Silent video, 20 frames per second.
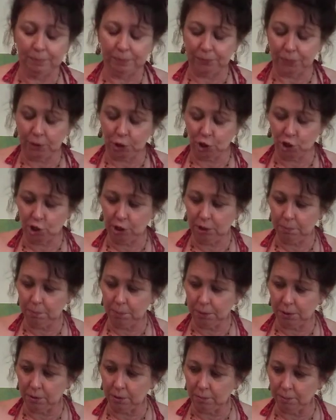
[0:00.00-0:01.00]
The
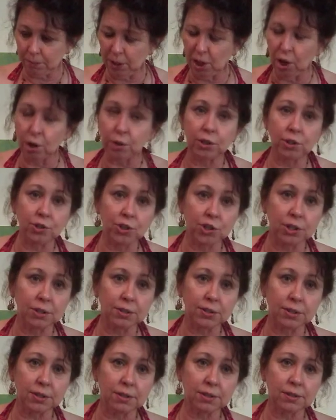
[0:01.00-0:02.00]
sheep belong to
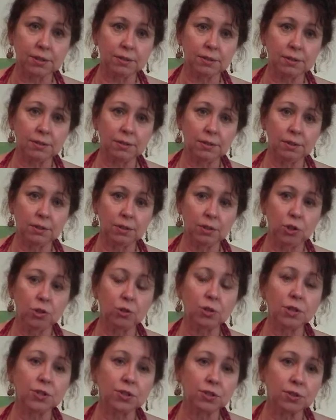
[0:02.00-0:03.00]
Jesus.
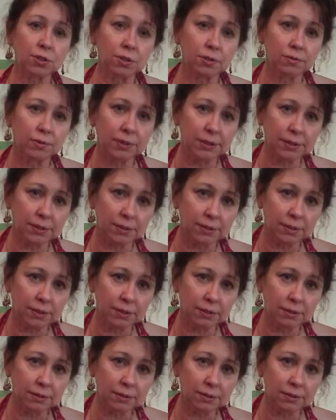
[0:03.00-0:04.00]
You're a servant
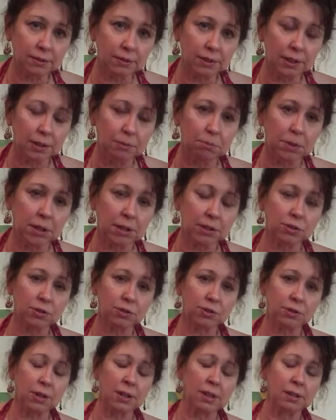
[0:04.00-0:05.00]
in
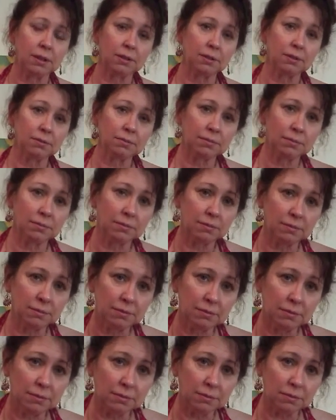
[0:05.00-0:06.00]
ministry
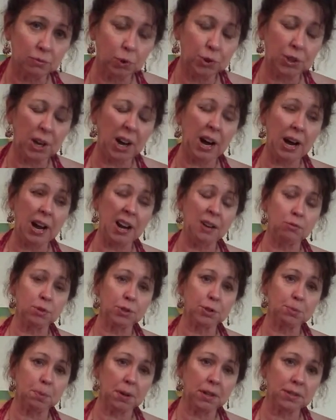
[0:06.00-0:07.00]
with a high
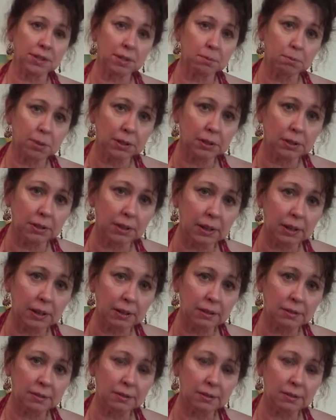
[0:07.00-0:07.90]
responsibility.